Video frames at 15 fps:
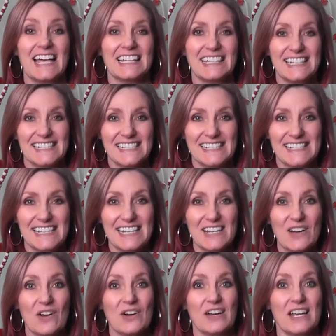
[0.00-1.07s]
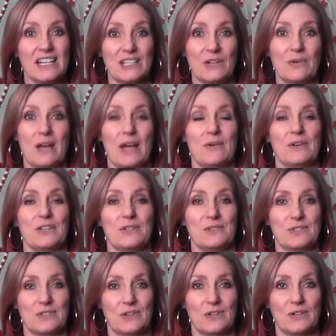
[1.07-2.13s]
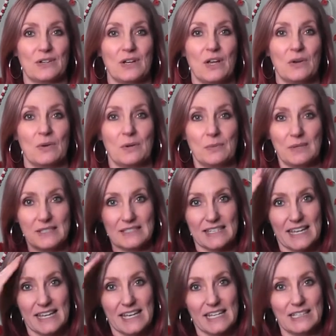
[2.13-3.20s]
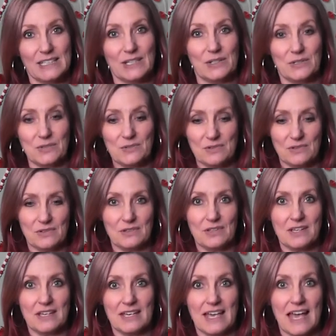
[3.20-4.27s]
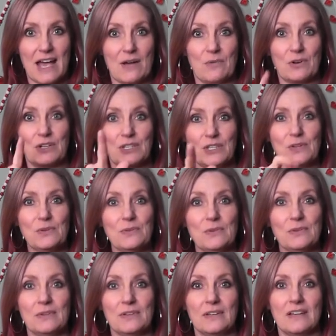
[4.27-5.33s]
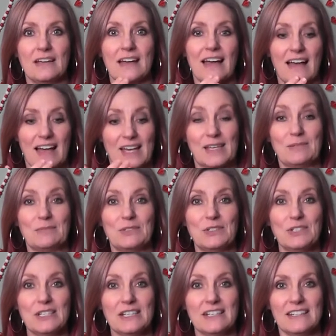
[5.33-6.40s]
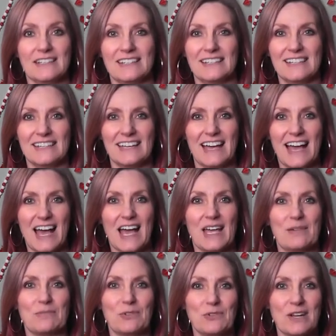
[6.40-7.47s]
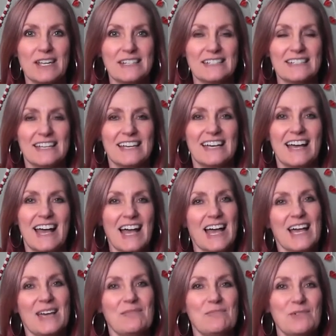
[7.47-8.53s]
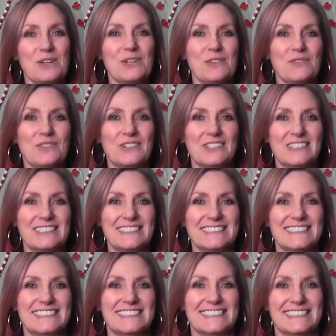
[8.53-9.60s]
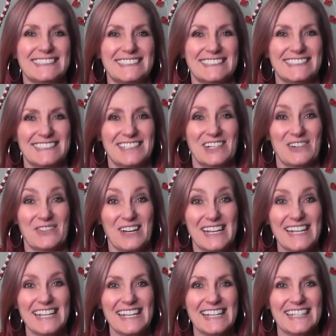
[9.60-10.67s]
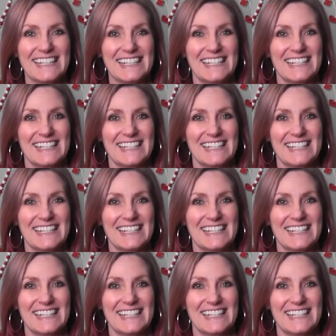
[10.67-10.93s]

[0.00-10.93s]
Let's sing our Hello, How Are You song, where we say, Hello, how are you? I'm good, I'm great, I'm wonderful. Ready?